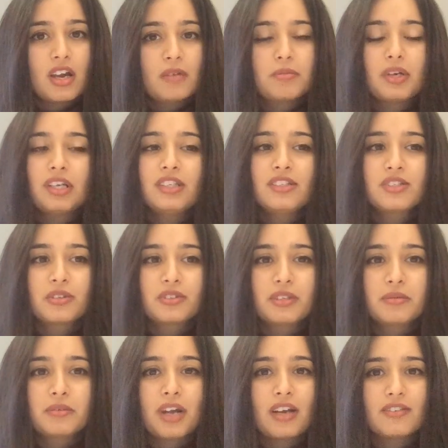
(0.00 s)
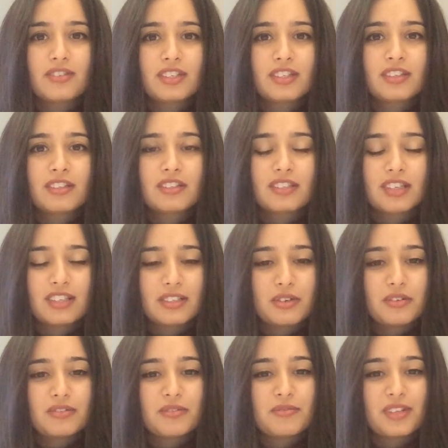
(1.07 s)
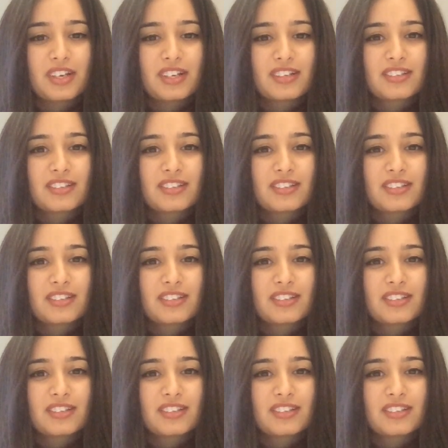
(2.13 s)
I'd probably show them GraphQL and go from there.